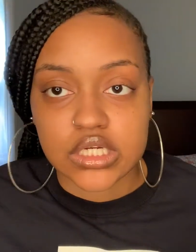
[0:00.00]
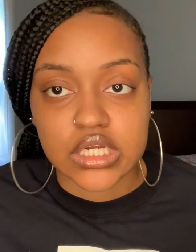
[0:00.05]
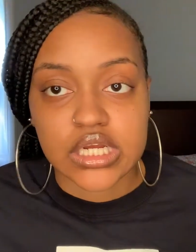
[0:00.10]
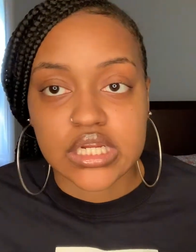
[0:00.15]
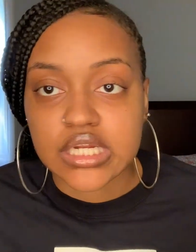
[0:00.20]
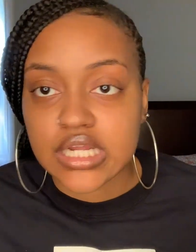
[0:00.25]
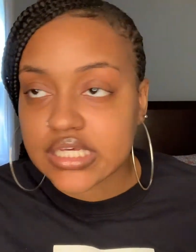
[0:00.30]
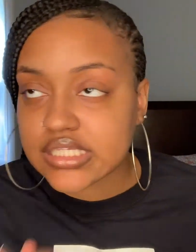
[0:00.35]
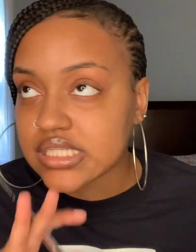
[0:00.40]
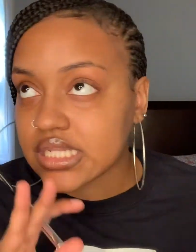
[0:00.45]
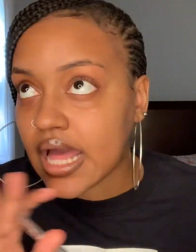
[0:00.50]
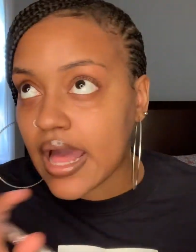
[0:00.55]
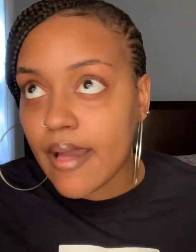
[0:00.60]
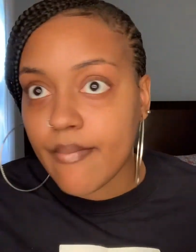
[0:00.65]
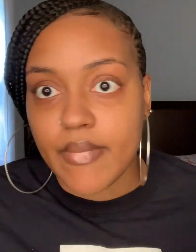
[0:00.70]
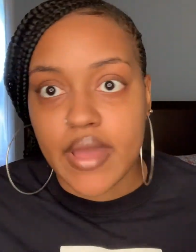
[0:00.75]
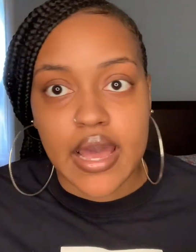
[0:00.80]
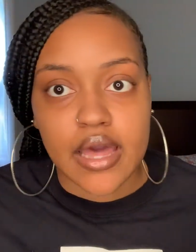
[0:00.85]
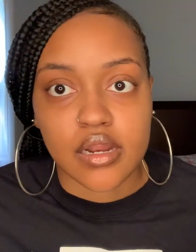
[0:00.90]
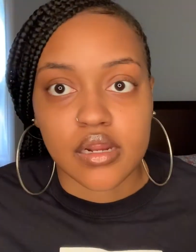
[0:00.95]
It does not
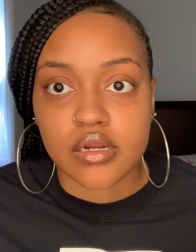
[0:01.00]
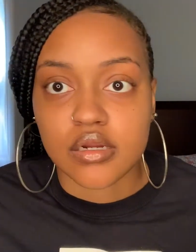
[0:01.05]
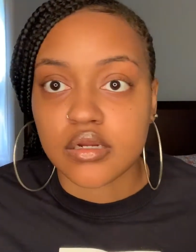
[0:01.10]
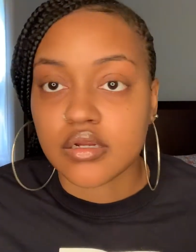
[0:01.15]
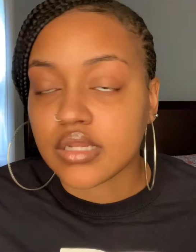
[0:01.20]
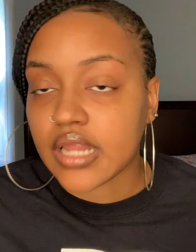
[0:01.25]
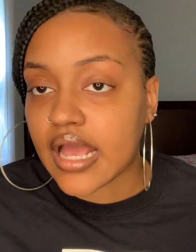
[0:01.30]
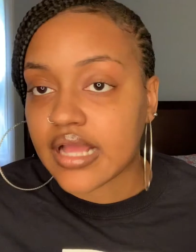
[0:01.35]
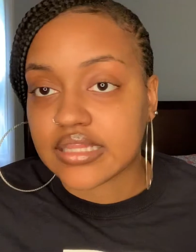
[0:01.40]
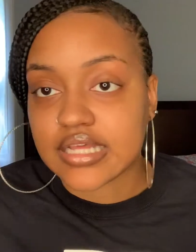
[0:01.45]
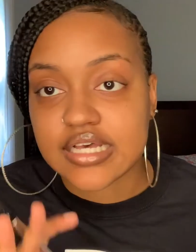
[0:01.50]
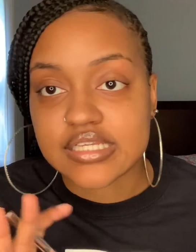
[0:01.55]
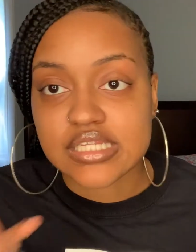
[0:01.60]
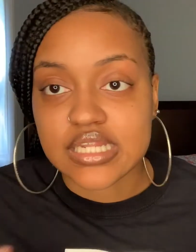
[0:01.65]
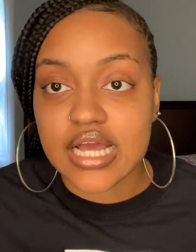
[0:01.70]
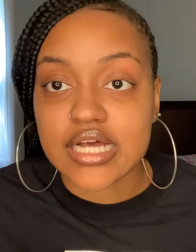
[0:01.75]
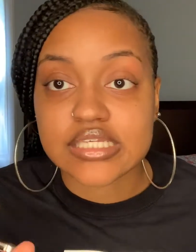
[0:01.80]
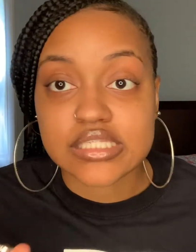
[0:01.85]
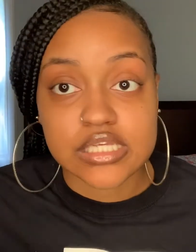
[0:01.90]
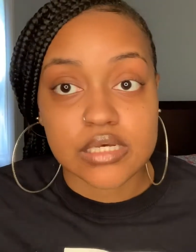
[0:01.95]
matter. Like, that's
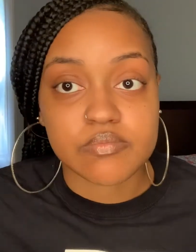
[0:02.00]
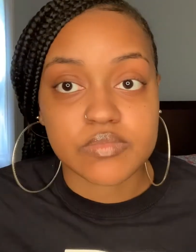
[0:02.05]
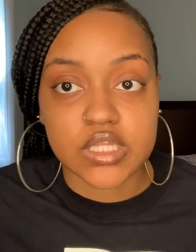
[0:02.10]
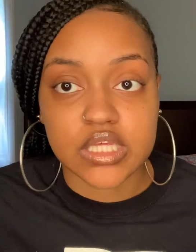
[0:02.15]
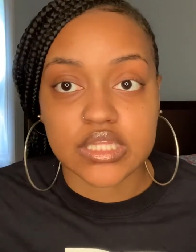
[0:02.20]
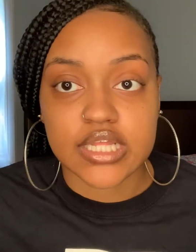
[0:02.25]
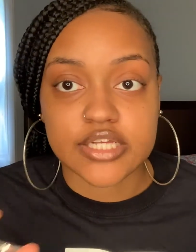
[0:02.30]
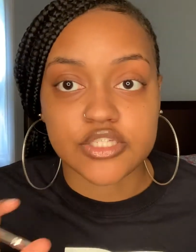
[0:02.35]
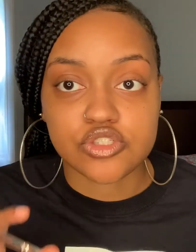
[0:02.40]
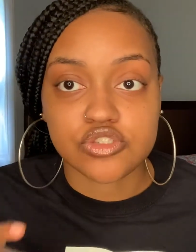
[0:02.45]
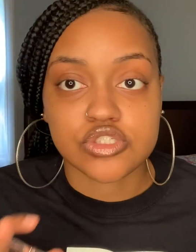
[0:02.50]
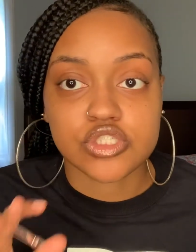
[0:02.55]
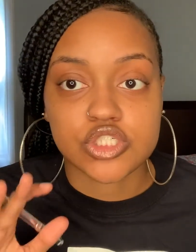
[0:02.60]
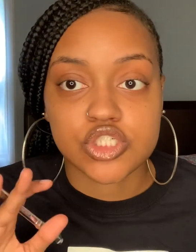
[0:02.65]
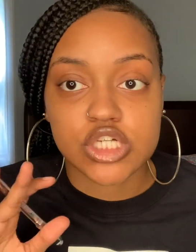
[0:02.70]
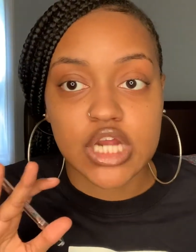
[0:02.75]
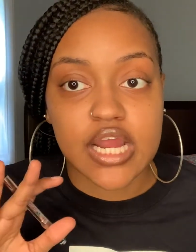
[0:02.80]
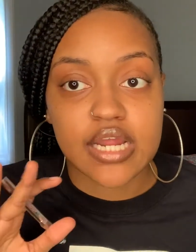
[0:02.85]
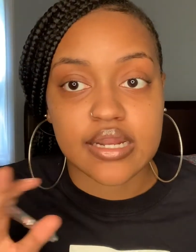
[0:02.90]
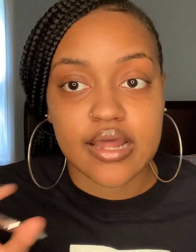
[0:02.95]
not something that you should
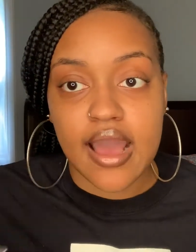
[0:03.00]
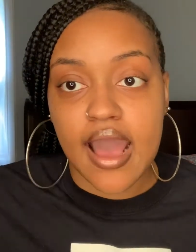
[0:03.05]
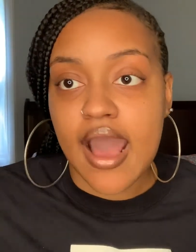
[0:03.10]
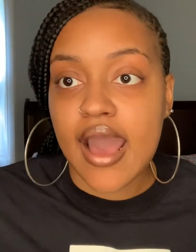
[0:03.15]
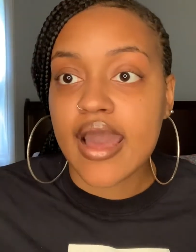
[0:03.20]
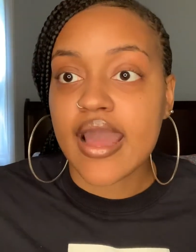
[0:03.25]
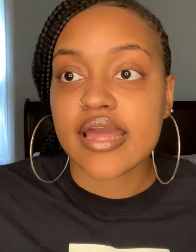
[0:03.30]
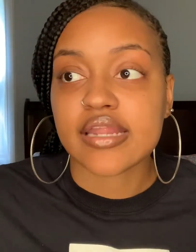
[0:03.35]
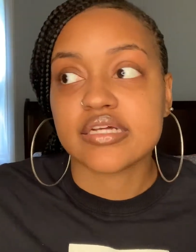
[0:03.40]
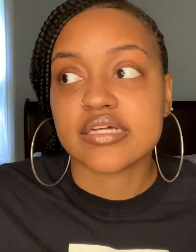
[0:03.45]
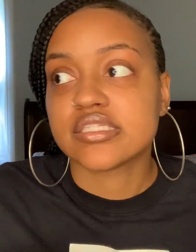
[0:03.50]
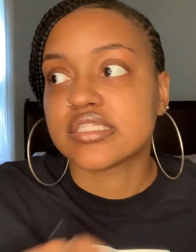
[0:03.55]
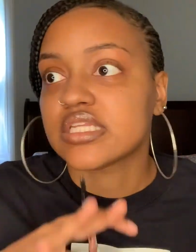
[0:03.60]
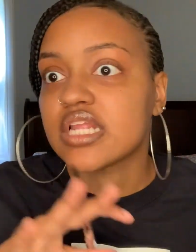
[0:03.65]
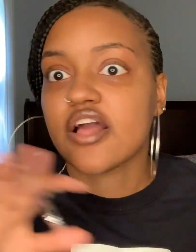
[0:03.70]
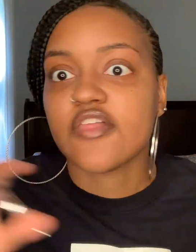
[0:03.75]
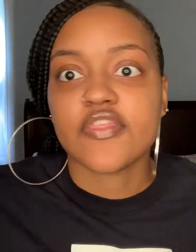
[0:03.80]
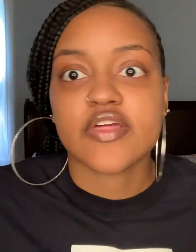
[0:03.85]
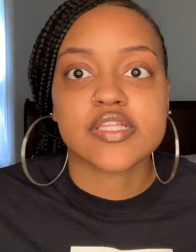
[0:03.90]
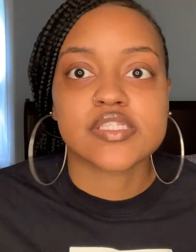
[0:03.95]
try to hide. It's
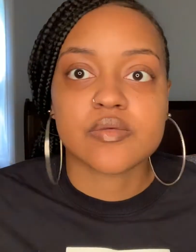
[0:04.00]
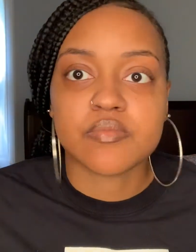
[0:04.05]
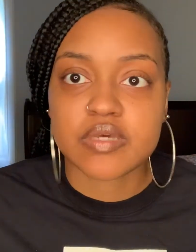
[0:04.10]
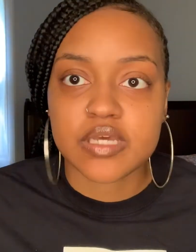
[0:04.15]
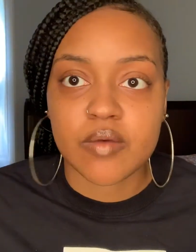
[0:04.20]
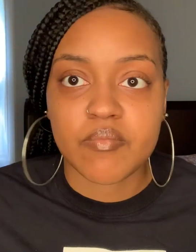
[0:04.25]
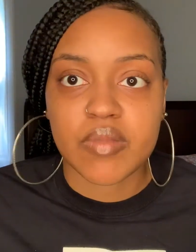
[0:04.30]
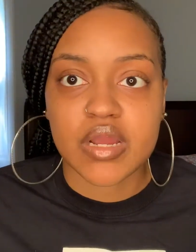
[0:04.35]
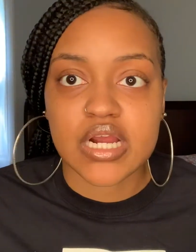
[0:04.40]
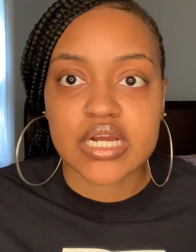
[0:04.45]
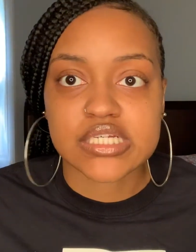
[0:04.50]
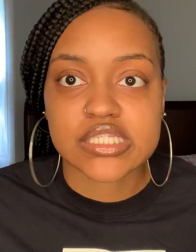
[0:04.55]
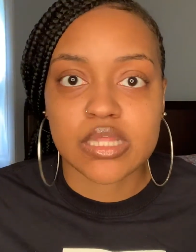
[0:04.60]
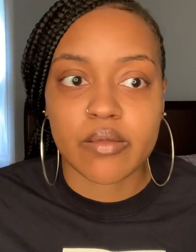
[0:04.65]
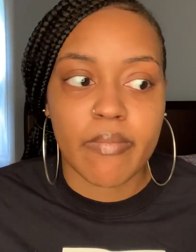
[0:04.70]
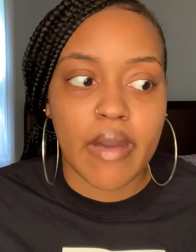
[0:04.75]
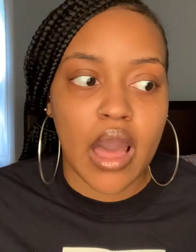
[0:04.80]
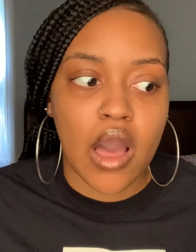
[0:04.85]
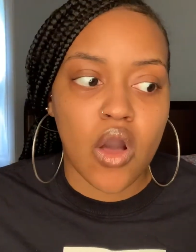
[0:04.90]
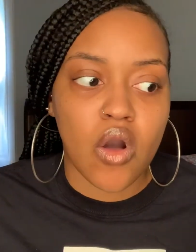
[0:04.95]
nothing to be embarrassed
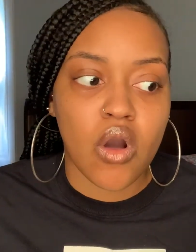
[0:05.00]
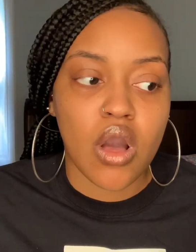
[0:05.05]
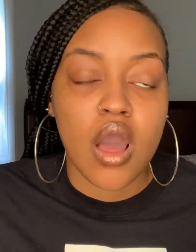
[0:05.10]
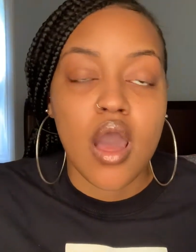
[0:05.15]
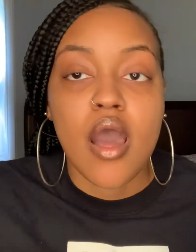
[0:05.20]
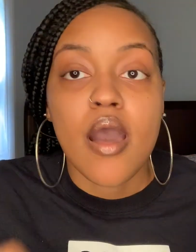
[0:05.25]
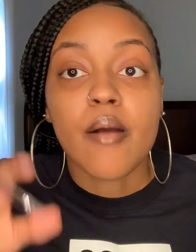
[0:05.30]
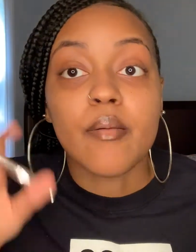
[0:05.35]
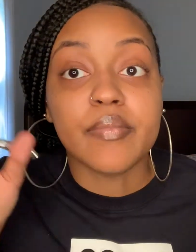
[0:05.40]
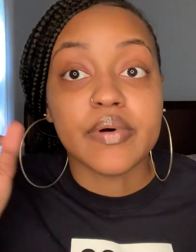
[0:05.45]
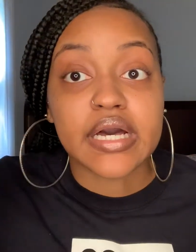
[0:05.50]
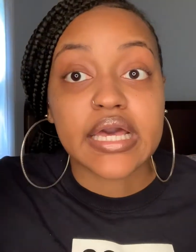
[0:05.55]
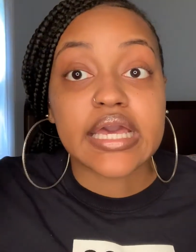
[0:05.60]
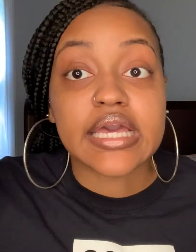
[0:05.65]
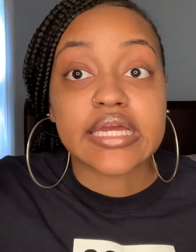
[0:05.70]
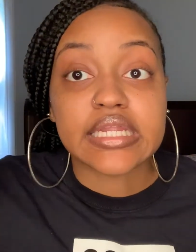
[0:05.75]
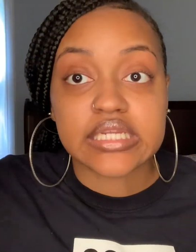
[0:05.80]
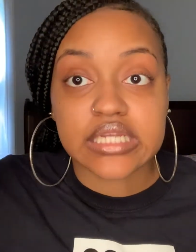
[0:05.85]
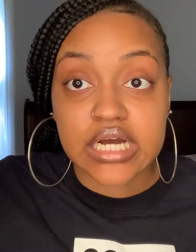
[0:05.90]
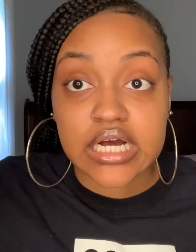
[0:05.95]
about, but
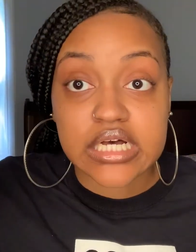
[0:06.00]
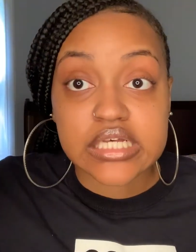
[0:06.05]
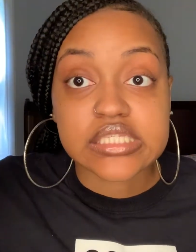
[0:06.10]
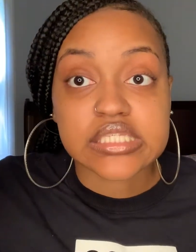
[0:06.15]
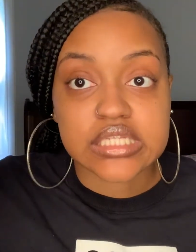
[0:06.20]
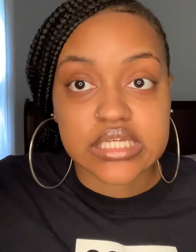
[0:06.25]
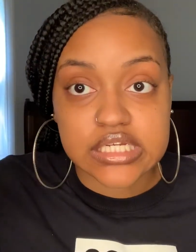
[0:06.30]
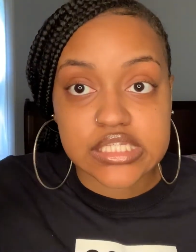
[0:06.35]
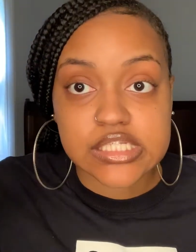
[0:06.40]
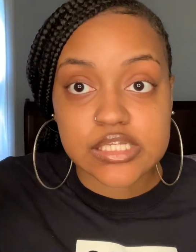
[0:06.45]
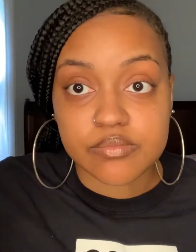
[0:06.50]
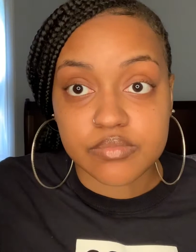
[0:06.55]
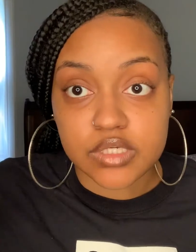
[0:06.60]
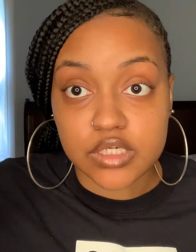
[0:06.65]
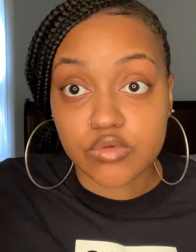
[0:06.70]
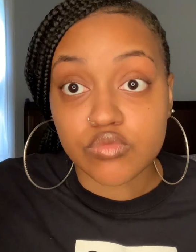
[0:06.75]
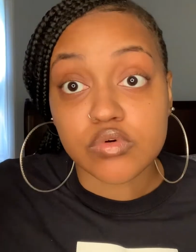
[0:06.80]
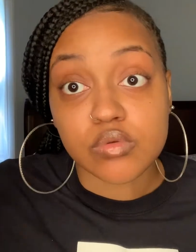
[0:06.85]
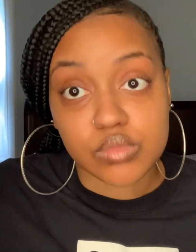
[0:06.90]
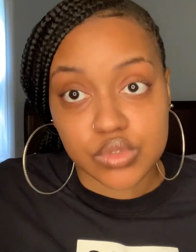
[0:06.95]
it does need to be
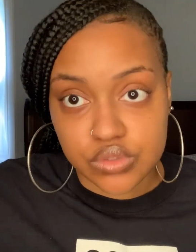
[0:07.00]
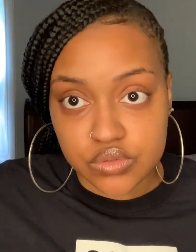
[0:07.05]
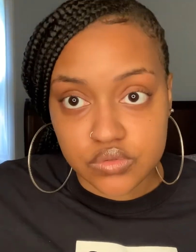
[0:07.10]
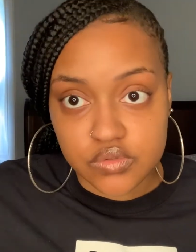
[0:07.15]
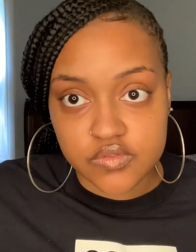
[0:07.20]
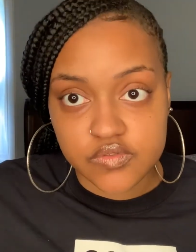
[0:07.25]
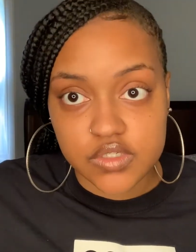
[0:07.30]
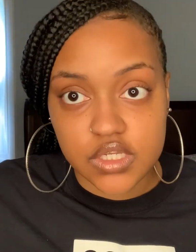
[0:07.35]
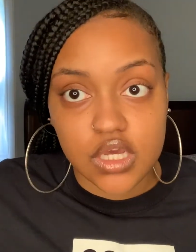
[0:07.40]
removed.